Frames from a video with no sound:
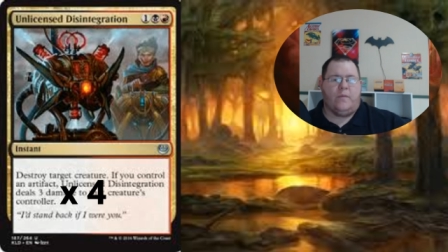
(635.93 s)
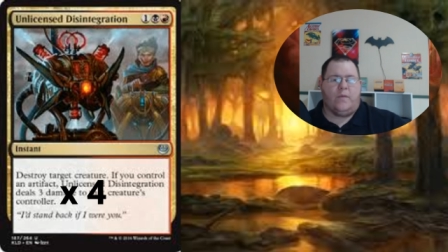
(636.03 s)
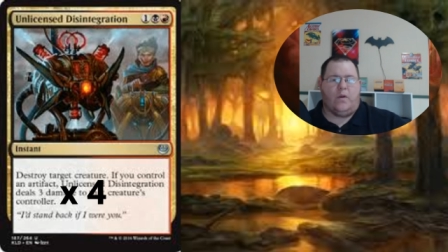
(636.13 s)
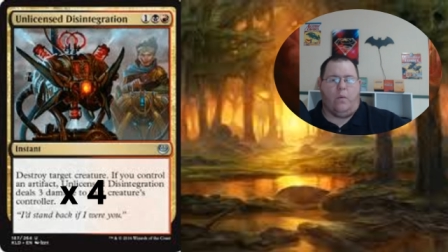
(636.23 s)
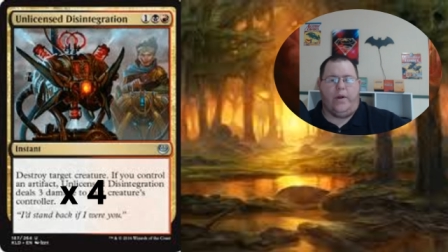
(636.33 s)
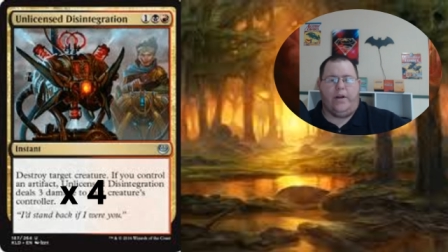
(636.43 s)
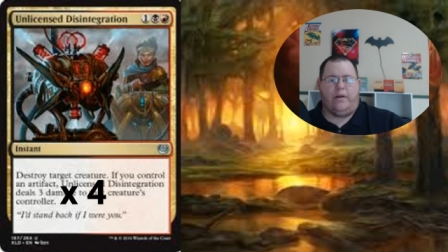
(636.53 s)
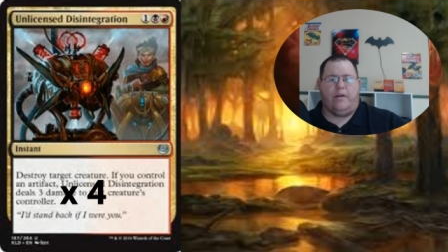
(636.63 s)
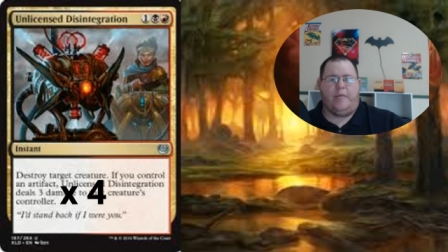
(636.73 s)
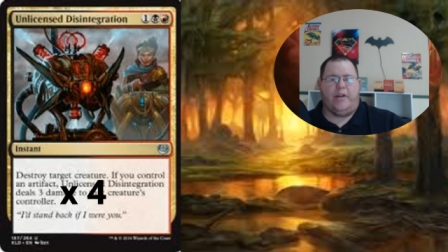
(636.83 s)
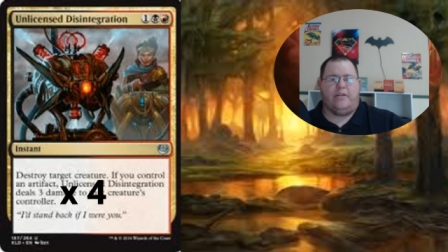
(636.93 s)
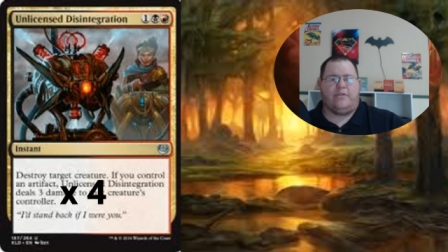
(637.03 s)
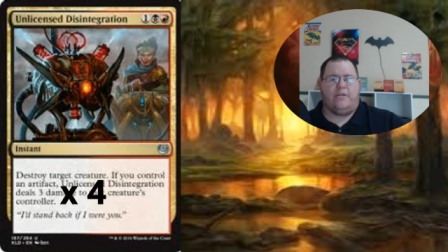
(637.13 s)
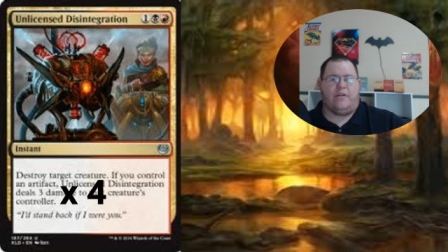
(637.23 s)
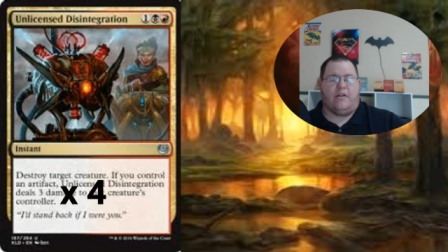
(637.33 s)
We are going to be
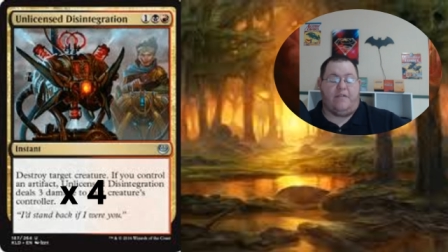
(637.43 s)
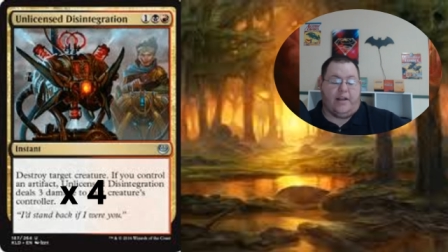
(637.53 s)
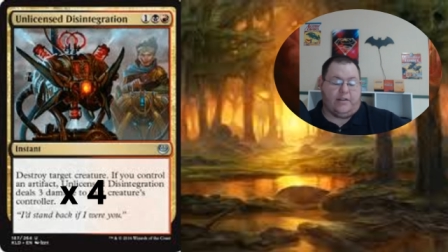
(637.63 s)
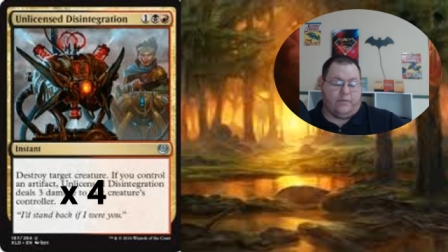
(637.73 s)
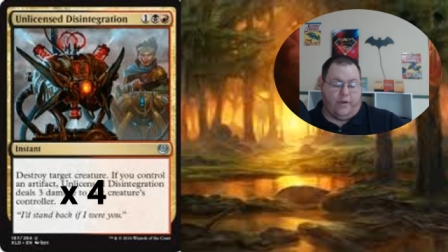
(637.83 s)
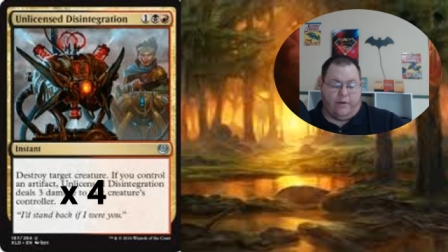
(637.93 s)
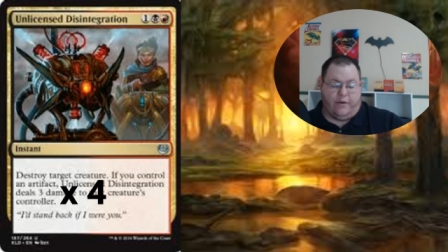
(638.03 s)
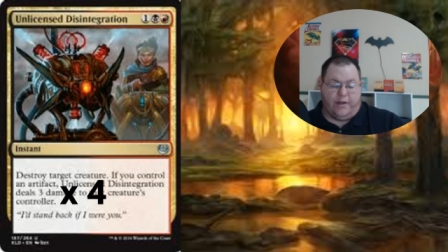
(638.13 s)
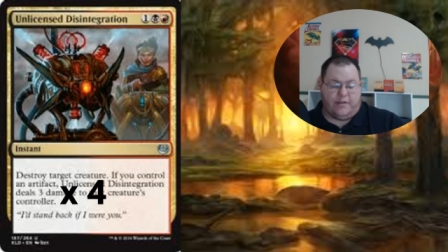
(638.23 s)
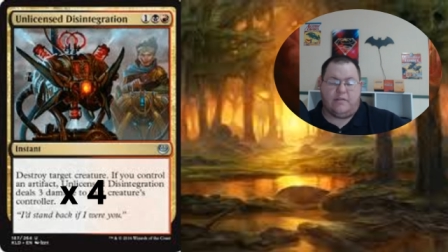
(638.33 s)
controlling artifacts, whether it's